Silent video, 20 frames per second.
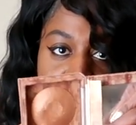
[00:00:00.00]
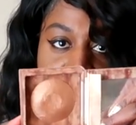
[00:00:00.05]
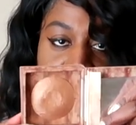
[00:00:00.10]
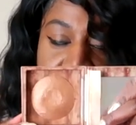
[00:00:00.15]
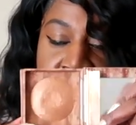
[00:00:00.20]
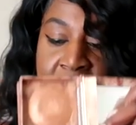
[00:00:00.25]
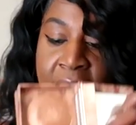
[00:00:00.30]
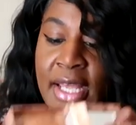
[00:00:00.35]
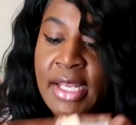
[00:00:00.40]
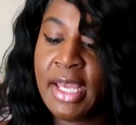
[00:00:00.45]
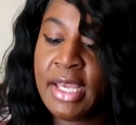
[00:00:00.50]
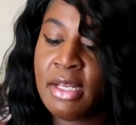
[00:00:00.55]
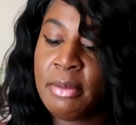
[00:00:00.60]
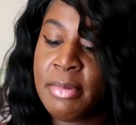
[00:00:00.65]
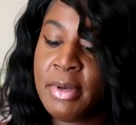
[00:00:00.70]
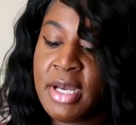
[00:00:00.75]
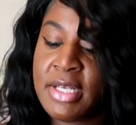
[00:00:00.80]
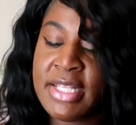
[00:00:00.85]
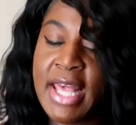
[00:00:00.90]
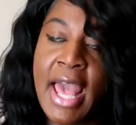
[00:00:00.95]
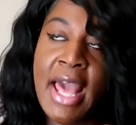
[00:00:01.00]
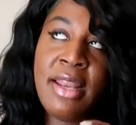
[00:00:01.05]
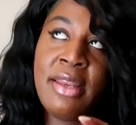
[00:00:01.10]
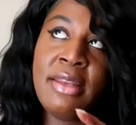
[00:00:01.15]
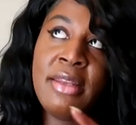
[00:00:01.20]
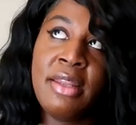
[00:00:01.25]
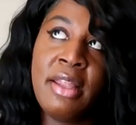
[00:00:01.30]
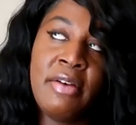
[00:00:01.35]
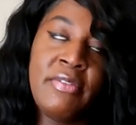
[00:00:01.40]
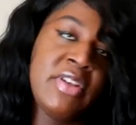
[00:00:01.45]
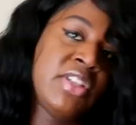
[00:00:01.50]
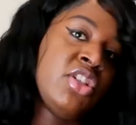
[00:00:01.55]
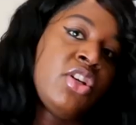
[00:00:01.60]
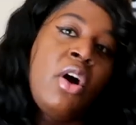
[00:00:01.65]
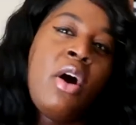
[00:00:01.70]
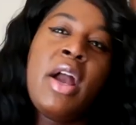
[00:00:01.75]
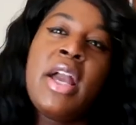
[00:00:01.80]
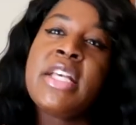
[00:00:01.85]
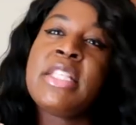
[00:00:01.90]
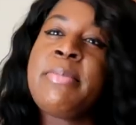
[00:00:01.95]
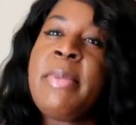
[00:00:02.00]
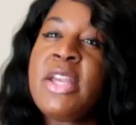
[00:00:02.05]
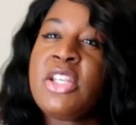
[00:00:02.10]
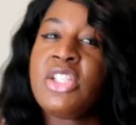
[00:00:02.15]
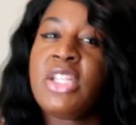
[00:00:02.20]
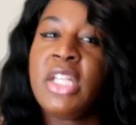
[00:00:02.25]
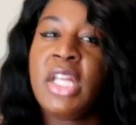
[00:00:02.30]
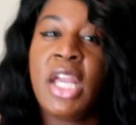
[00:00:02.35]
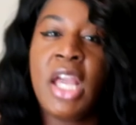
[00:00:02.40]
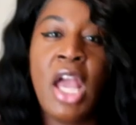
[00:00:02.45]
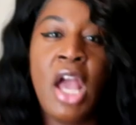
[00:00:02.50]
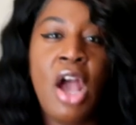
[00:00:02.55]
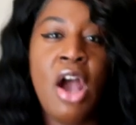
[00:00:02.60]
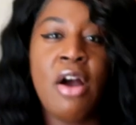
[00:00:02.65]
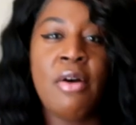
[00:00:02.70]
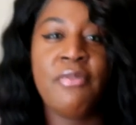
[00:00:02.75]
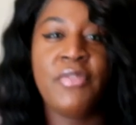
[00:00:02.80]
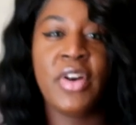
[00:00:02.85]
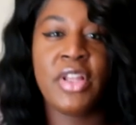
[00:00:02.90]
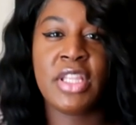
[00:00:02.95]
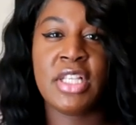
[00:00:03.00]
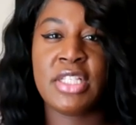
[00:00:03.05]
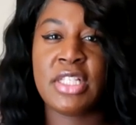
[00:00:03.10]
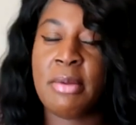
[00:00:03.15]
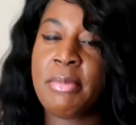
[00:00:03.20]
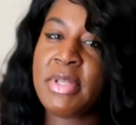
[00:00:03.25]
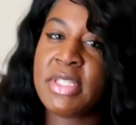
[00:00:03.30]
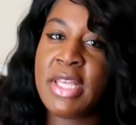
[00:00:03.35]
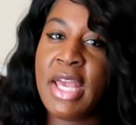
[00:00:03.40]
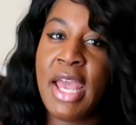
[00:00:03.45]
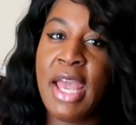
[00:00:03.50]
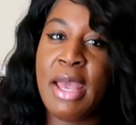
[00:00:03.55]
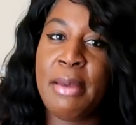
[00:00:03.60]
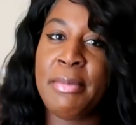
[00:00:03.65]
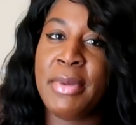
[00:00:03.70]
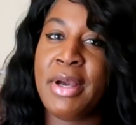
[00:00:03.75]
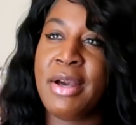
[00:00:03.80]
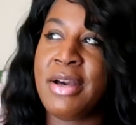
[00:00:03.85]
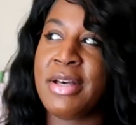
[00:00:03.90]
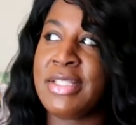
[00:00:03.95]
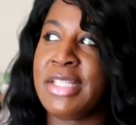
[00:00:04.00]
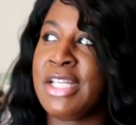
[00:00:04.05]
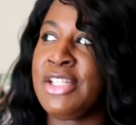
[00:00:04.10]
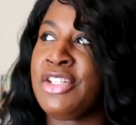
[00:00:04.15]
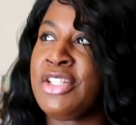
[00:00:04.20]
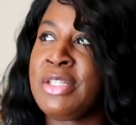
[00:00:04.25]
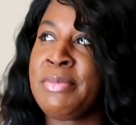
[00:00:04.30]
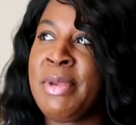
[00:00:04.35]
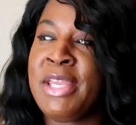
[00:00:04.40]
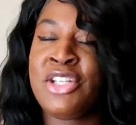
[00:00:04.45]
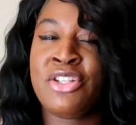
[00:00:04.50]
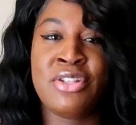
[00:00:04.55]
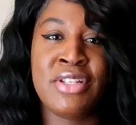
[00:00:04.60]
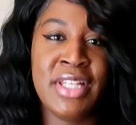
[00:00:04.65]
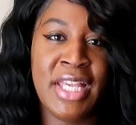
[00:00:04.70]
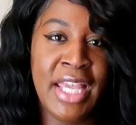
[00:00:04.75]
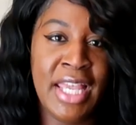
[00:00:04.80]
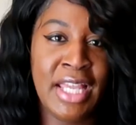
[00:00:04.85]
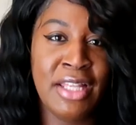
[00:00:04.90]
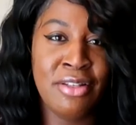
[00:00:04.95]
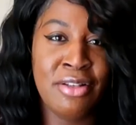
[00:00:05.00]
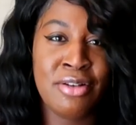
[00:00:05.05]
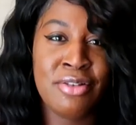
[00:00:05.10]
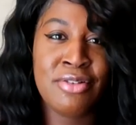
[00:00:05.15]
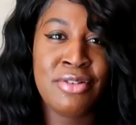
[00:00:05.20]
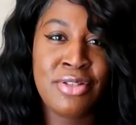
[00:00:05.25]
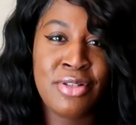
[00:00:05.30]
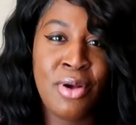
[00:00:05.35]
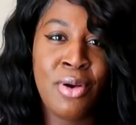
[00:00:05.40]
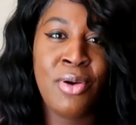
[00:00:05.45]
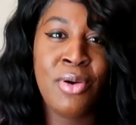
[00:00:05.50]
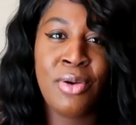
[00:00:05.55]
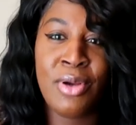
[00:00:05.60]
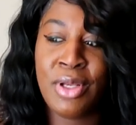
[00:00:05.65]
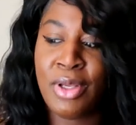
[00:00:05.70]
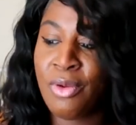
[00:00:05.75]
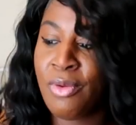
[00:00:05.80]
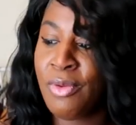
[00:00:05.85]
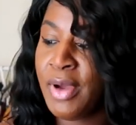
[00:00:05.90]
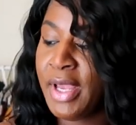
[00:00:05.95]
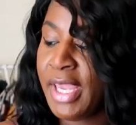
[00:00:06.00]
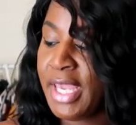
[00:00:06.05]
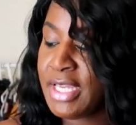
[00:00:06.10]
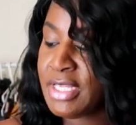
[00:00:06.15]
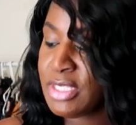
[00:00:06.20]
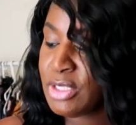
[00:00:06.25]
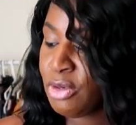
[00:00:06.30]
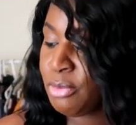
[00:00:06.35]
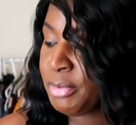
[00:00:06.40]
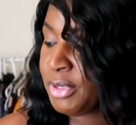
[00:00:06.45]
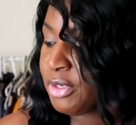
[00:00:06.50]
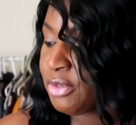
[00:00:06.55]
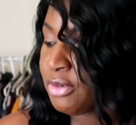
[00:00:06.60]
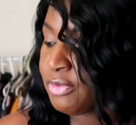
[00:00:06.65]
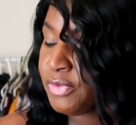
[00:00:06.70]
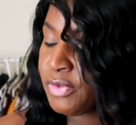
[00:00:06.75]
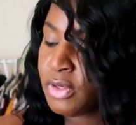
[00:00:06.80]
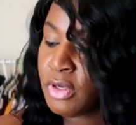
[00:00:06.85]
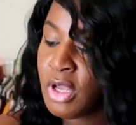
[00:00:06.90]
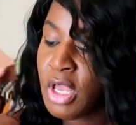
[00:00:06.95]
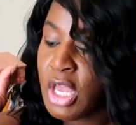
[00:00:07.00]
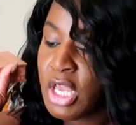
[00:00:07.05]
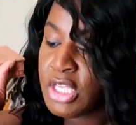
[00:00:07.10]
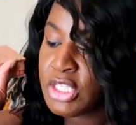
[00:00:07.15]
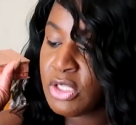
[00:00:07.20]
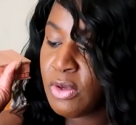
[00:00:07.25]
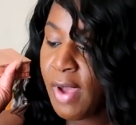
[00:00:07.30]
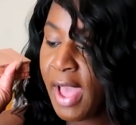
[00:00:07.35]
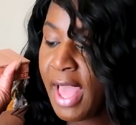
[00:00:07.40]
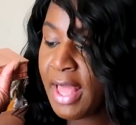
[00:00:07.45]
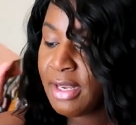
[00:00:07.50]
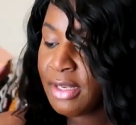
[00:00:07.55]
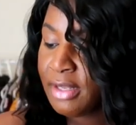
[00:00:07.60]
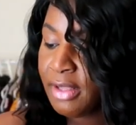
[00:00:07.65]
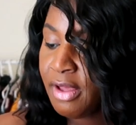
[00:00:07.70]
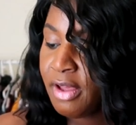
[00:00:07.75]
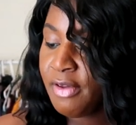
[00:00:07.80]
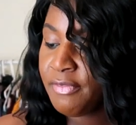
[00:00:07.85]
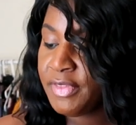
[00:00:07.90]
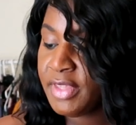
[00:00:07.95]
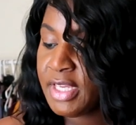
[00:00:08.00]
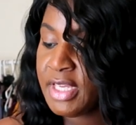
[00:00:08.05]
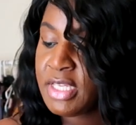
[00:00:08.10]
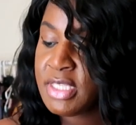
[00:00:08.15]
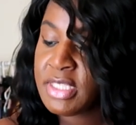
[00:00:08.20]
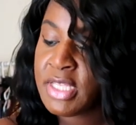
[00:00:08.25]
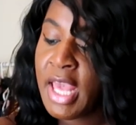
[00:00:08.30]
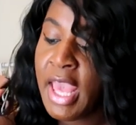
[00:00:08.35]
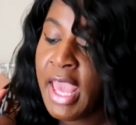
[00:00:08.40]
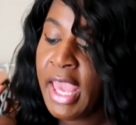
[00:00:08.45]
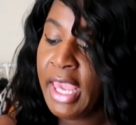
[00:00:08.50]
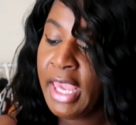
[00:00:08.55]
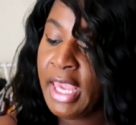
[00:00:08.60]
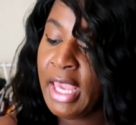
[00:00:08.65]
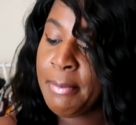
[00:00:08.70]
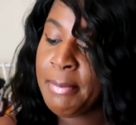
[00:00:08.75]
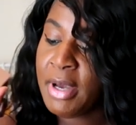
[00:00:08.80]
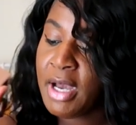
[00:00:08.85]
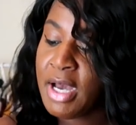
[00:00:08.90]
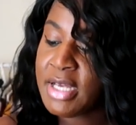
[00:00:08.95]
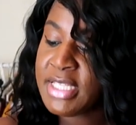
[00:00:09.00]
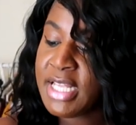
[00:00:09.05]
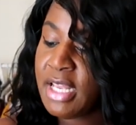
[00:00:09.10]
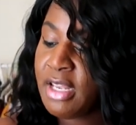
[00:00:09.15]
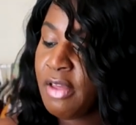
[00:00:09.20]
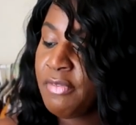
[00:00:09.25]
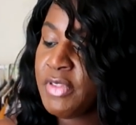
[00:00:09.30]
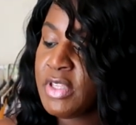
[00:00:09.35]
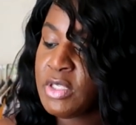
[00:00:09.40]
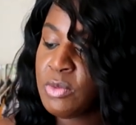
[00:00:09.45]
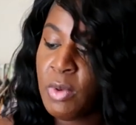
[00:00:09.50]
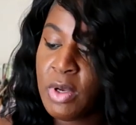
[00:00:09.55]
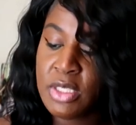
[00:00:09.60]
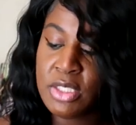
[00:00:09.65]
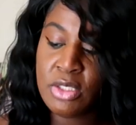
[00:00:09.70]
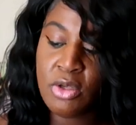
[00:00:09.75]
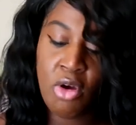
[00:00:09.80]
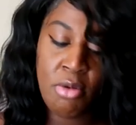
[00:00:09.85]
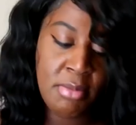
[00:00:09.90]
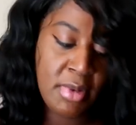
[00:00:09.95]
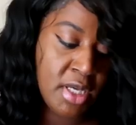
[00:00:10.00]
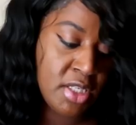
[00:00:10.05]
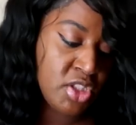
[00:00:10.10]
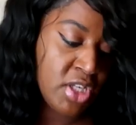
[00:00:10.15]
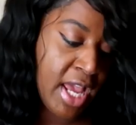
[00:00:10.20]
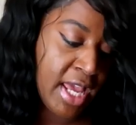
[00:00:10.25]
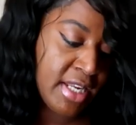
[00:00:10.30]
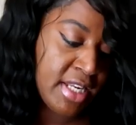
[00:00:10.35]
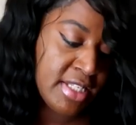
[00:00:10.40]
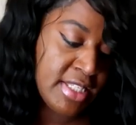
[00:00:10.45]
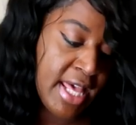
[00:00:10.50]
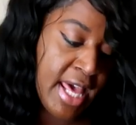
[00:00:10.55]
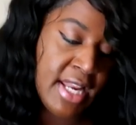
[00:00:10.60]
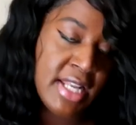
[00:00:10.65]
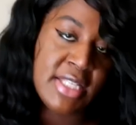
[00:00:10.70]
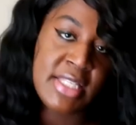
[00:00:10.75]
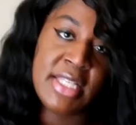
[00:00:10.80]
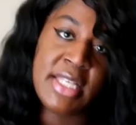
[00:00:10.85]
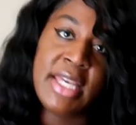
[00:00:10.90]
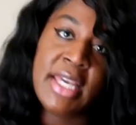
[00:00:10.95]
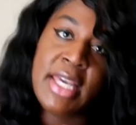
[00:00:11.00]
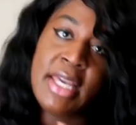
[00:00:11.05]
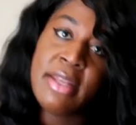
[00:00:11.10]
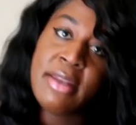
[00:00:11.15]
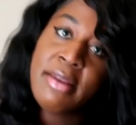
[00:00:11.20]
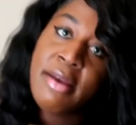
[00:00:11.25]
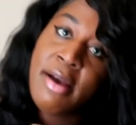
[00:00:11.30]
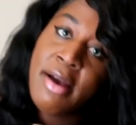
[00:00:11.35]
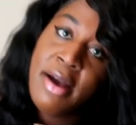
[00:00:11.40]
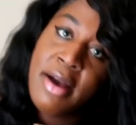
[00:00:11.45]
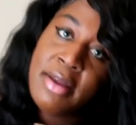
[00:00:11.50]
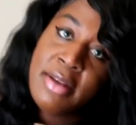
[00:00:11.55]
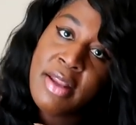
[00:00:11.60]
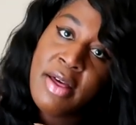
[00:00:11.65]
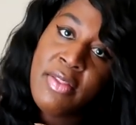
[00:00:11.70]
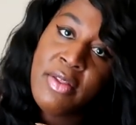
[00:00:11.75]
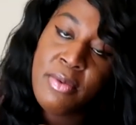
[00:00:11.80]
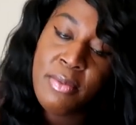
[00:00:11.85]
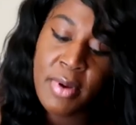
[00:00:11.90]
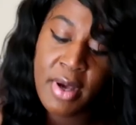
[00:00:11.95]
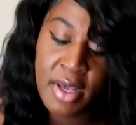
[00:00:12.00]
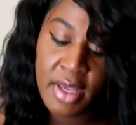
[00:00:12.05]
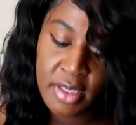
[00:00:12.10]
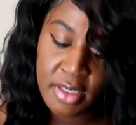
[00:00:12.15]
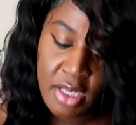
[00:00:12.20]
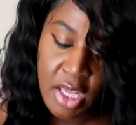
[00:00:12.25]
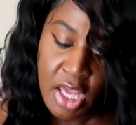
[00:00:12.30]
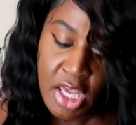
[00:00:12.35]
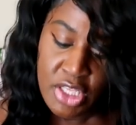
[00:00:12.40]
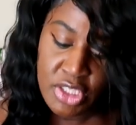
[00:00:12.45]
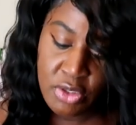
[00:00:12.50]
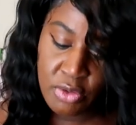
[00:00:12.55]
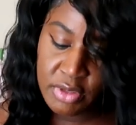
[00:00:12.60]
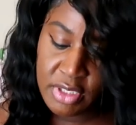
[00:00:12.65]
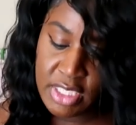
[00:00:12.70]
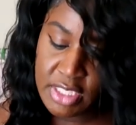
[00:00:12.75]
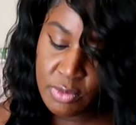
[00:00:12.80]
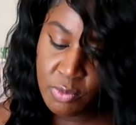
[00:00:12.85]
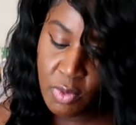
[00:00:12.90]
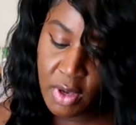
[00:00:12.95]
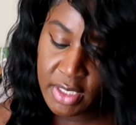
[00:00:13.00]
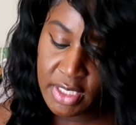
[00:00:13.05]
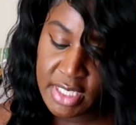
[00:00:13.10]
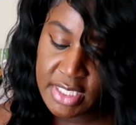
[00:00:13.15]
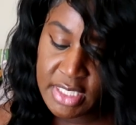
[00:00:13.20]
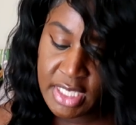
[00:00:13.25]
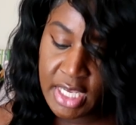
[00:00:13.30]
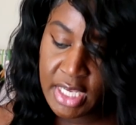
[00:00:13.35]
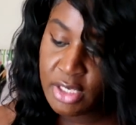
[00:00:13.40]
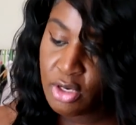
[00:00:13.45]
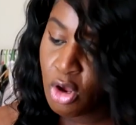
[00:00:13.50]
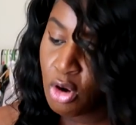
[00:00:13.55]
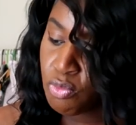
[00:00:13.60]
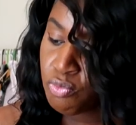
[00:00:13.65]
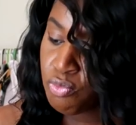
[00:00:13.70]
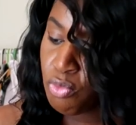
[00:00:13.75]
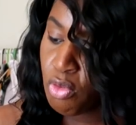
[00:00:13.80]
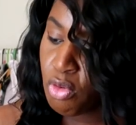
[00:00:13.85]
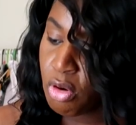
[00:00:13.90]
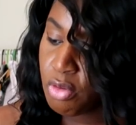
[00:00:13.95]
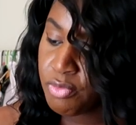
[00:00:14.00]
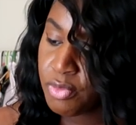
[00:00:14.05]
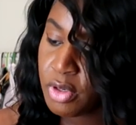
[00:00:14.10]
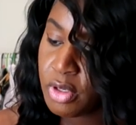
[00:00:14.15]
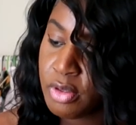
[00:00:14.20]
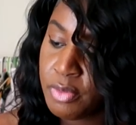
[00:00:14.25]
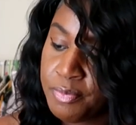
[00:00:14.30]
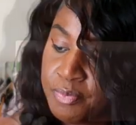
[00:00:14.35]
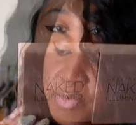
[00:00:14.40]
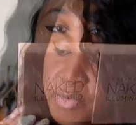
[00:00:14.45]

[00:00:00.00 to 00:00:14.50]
in this highlighter because i love it y'all especially for the summertime because it just makes your skin look so glowy and so beautiful so i love this and because i love this one so much i decided to get another one so this one is in aurora